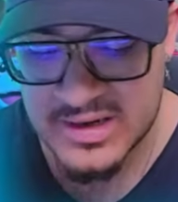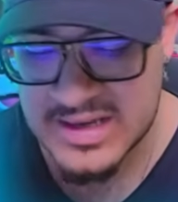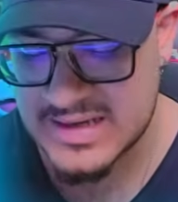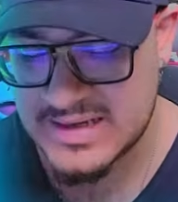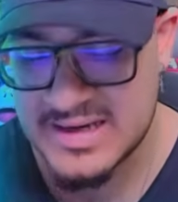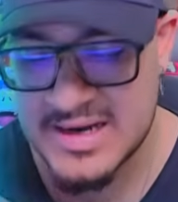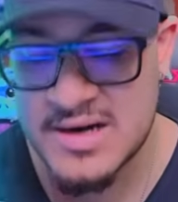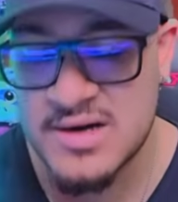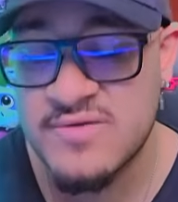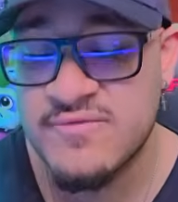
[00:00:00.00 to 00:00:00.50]

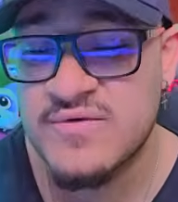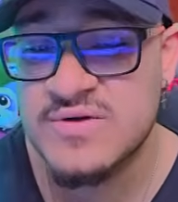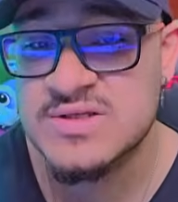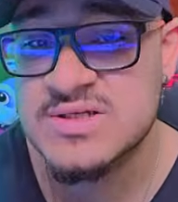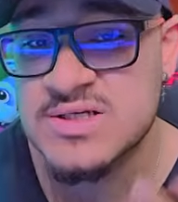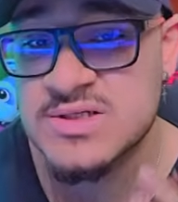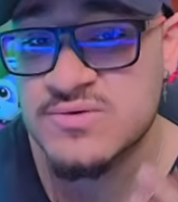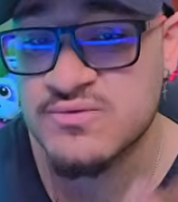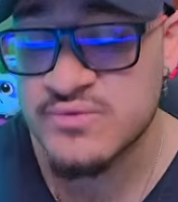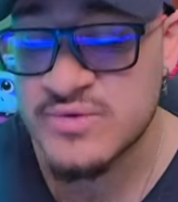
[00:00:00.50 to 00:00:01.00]
like air
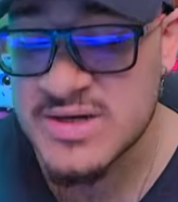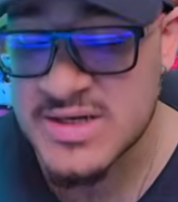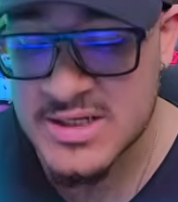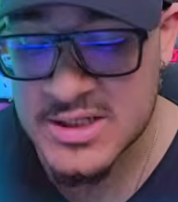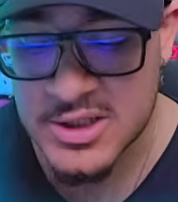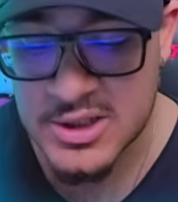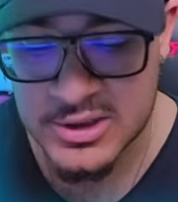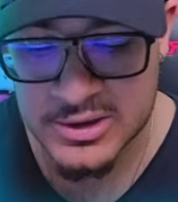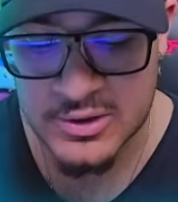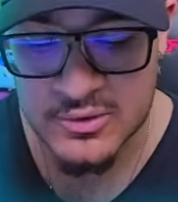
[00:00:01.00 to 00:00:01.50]
defenses really
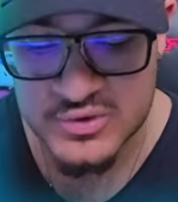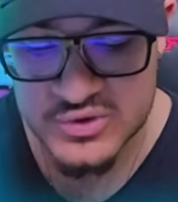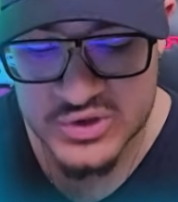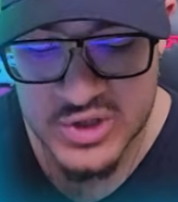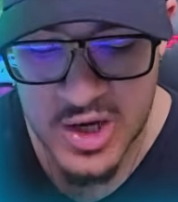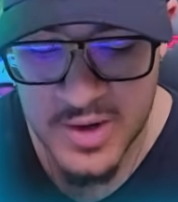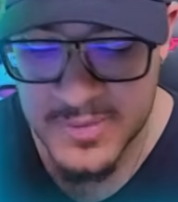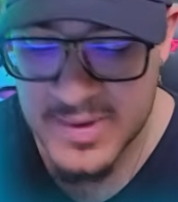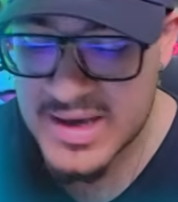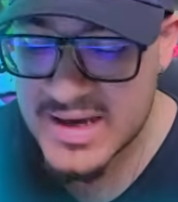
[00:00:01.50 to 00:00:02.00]
close
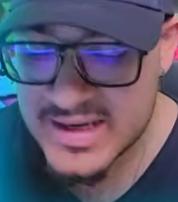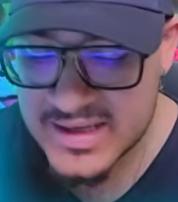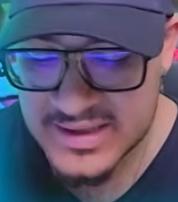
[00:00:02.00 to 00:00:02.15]
up